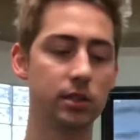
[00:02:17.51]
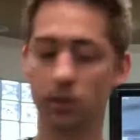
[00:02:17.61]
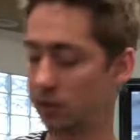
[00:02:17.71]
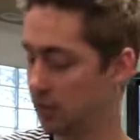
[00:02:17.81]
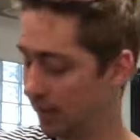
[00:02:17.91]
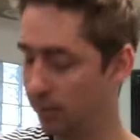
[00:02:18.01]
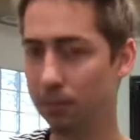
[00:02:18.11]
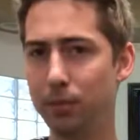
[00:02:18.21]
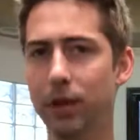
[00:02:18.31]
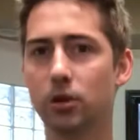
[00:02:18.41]
So instead of a
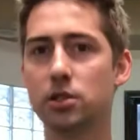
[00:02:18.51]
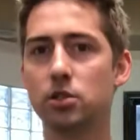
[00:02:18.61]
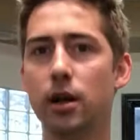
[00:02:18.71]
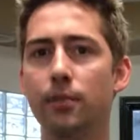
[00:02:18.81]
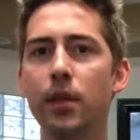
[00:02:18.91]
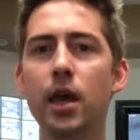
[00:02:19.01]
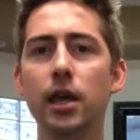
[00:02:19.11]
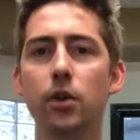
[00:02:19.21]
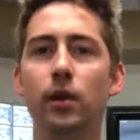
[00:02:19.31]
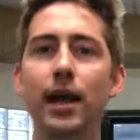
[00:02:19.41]
big old strum,
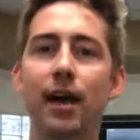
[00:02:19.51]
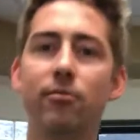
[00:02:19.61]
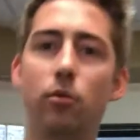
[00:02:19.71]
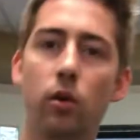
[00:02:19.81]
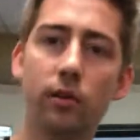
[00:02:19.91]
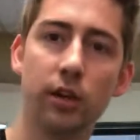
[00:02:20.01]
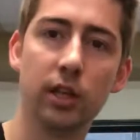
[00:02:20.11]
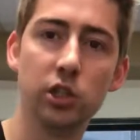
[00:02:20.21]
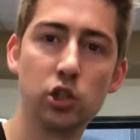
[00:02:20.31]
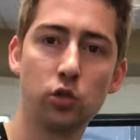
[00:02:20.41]
you want to have more of a
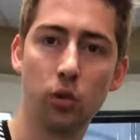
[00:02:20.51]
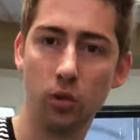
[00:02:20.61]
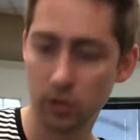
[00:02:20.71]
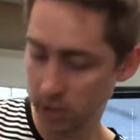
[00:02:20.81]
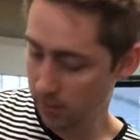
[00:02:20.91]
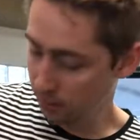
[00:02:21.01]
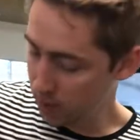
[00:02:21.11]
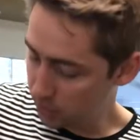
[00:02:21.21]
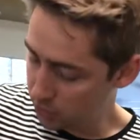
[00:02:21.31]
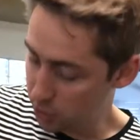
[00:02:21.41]
controlled
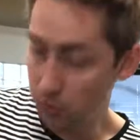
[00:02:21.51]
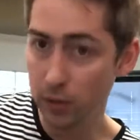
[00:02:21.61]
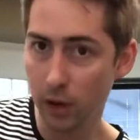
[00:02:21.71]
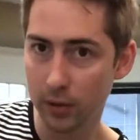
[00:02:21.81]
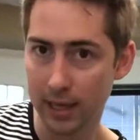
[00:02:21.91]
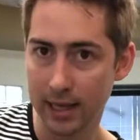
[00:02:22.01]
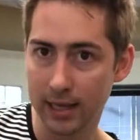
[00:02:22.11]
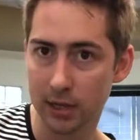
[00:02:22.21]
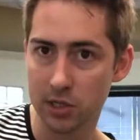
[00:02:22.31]
two-note hit here.